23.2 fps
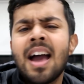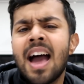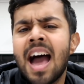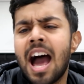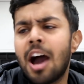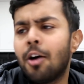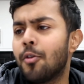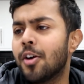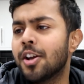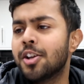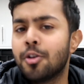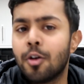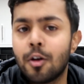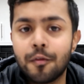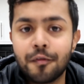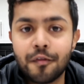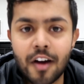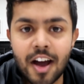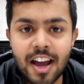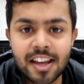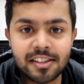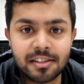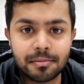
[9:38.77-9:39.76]
how are you
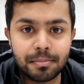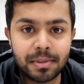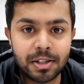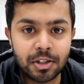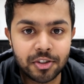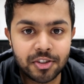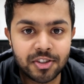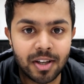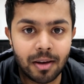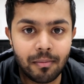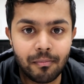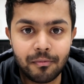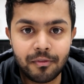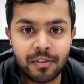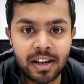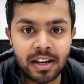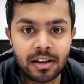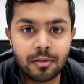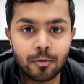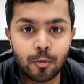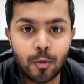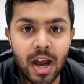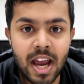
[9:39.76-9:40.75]
advising me on
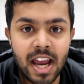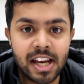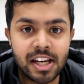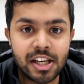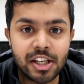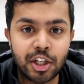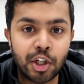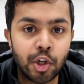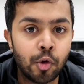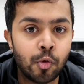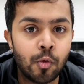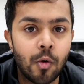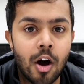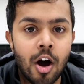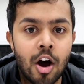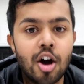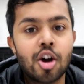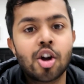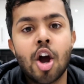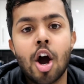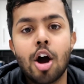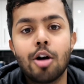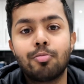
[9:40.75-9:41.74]
something when you
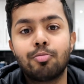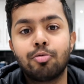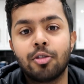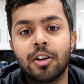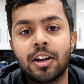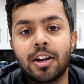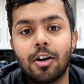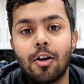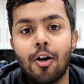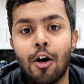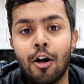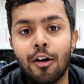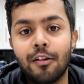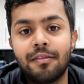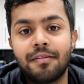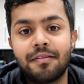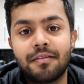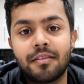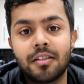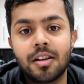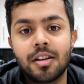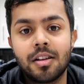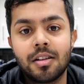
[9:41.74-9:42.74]
are culprit of
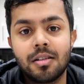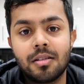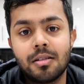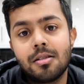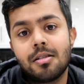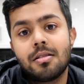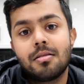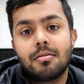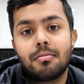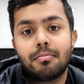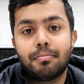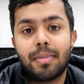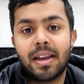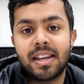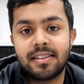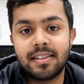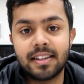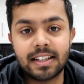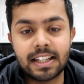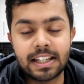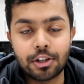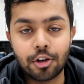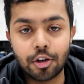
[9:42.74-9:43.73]

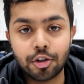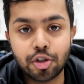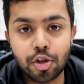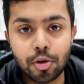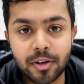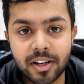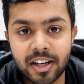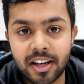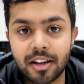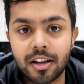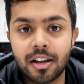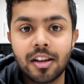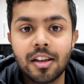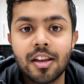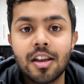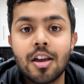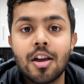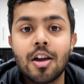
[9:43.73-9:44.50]
basically not doing it?